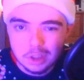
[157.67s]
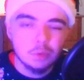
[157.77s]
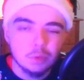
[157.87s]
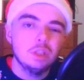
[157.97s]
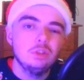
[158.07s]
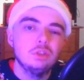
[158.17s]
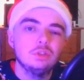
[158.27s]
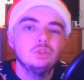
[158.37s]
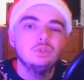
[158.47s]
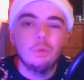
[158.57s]
We're going to just
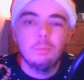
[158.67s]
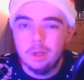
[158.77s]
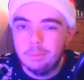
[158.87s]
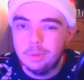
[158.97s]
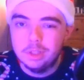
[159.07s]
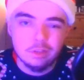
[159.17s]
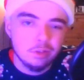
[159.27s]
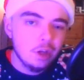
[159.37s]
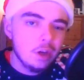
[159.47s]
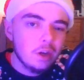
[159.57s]
stop him and then
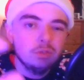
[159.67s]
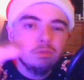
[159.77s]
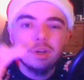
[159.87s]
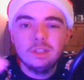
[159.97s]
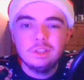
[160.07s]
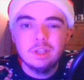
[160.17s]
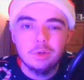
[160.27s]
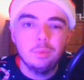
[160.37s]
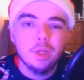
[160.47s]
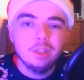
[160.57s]
find
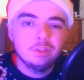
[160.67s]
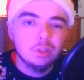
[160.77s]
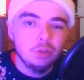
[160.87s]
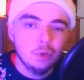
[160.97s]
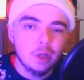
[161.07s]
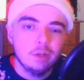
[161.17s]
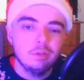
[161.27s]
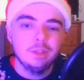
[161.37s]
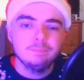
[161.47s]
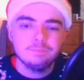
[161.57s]
other ways to do it,
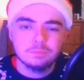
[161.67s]
right?